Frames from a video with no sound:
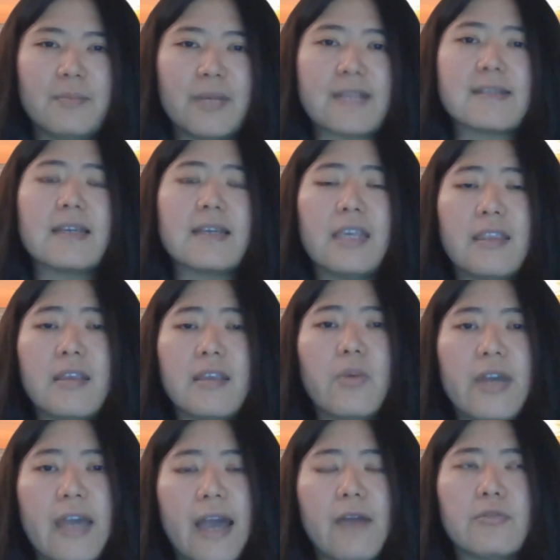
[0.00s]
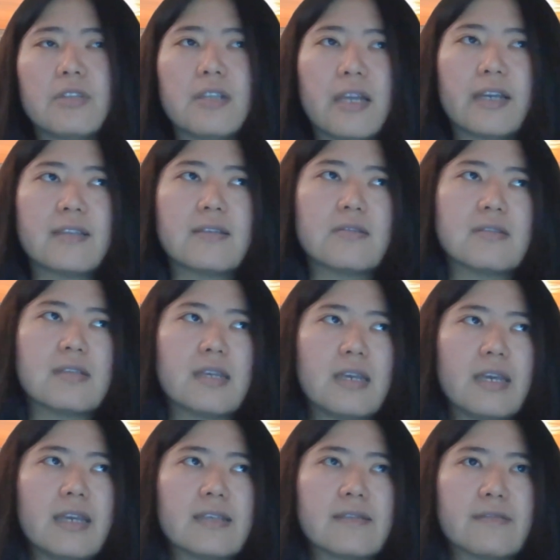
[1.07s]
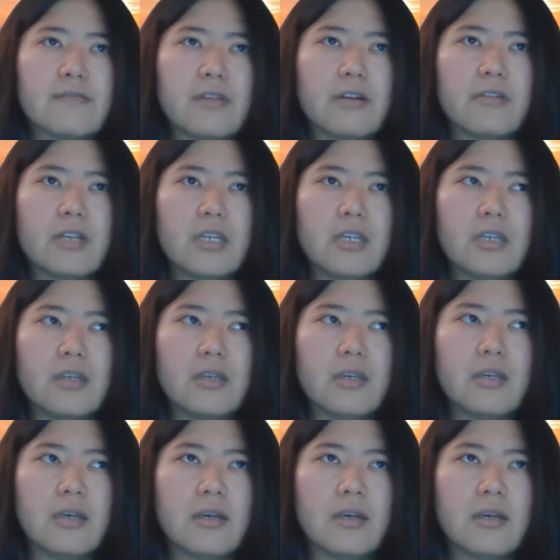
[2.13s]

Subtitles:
but in the way I would like to say it's very